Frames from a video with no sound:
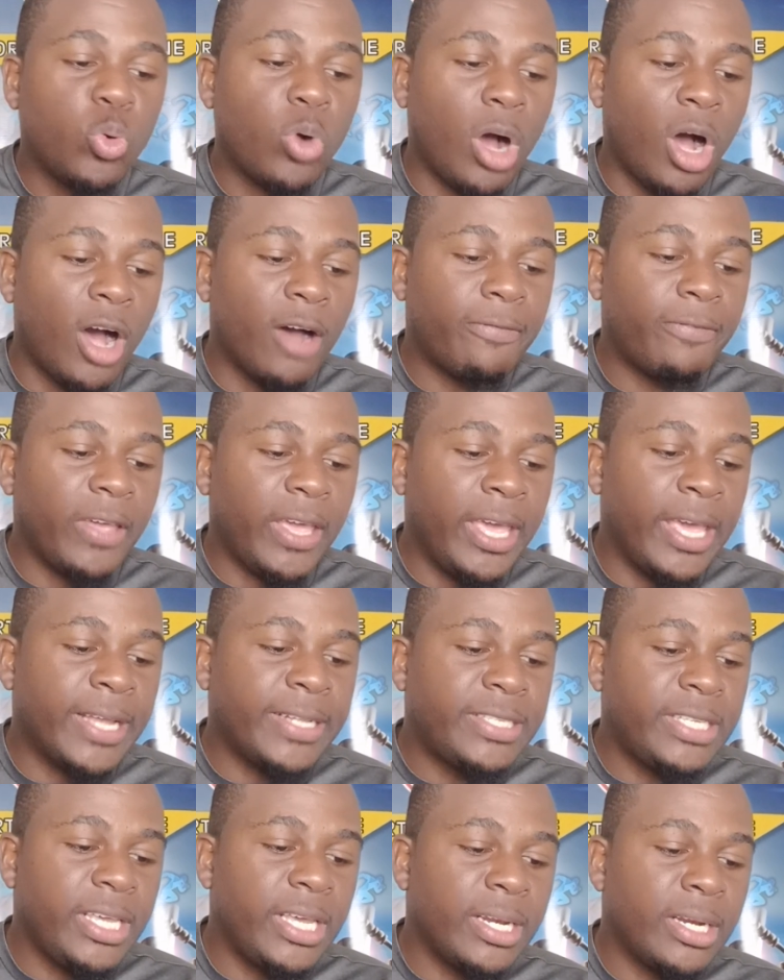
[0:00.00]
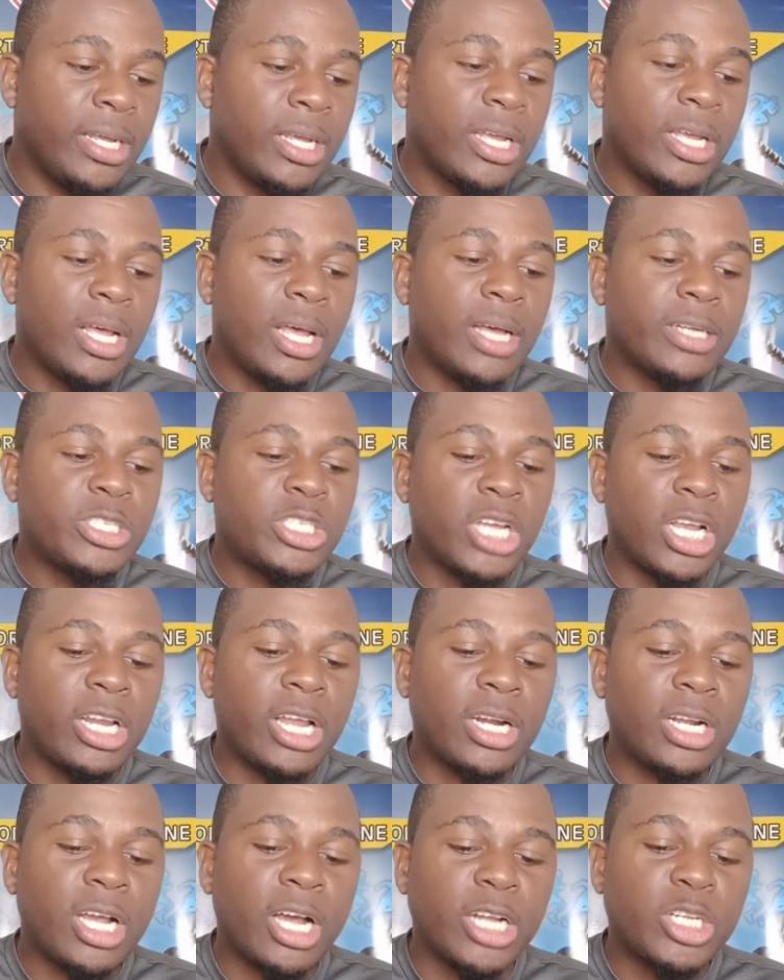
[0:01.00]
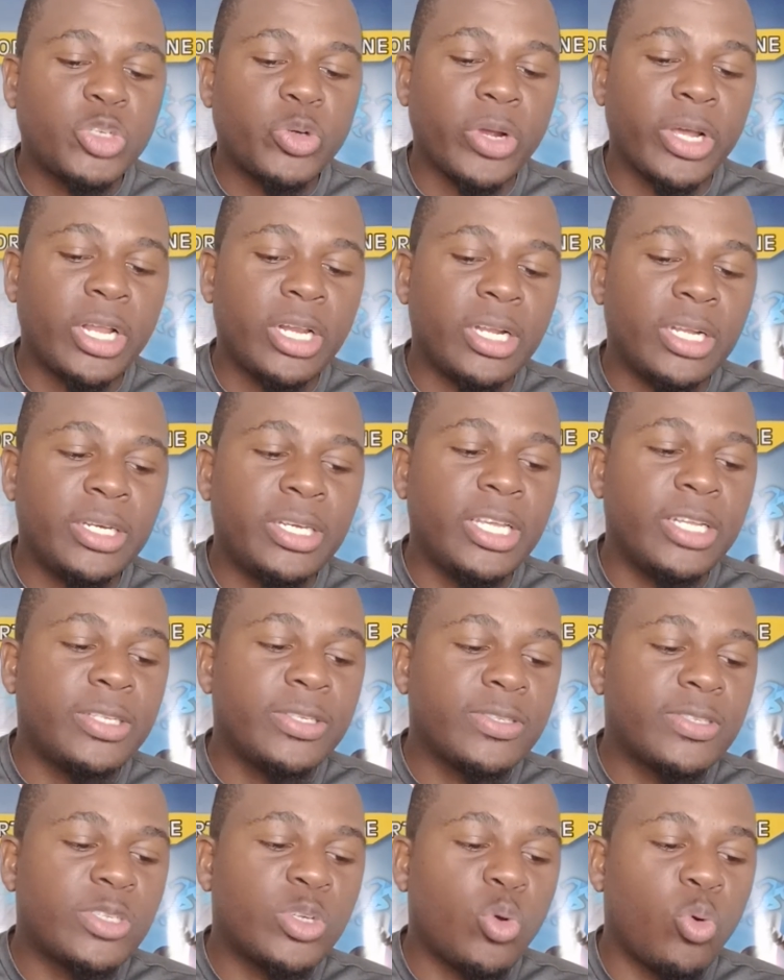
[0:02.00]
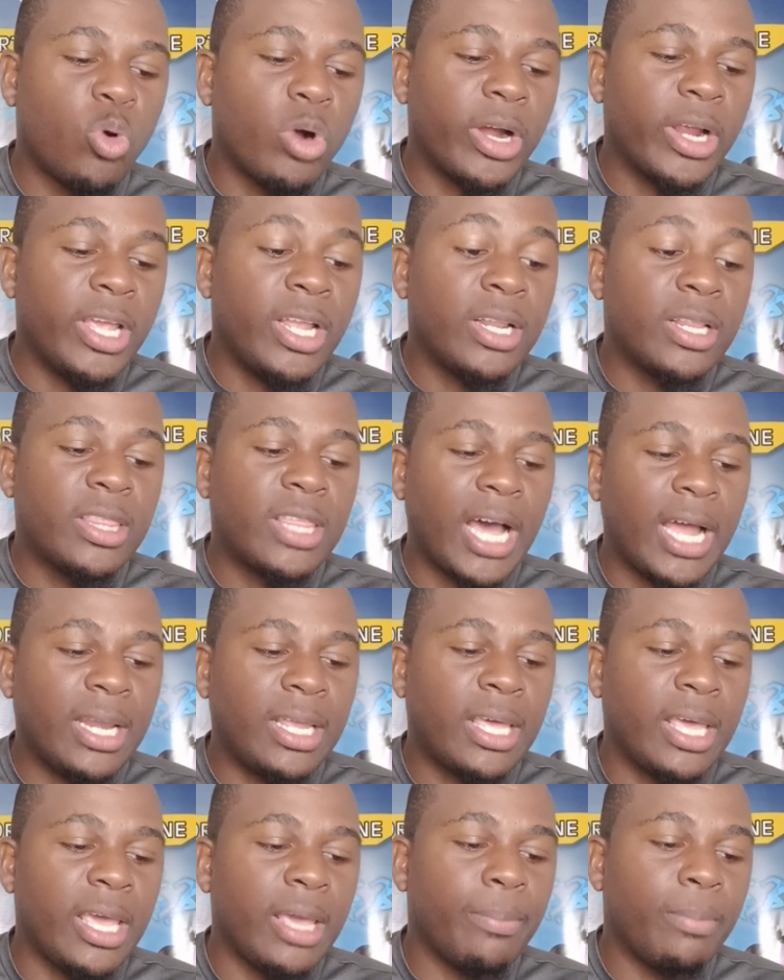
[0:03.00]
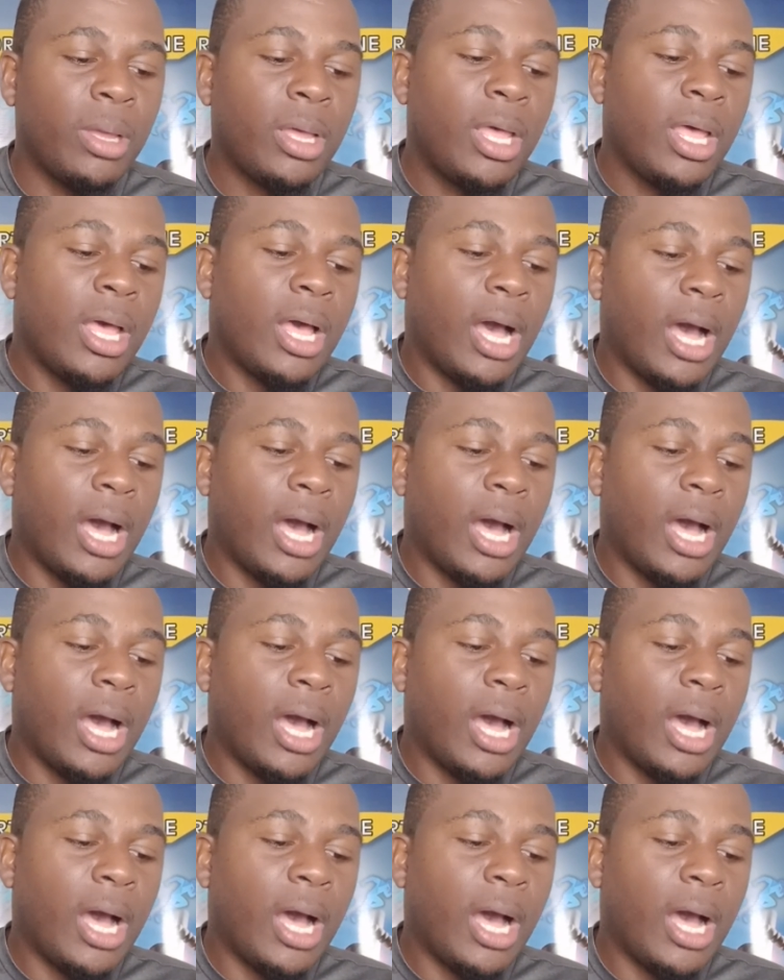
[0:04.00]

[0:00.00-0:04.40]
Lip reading: off 18. Sheldon Cottrell didn't score in that game.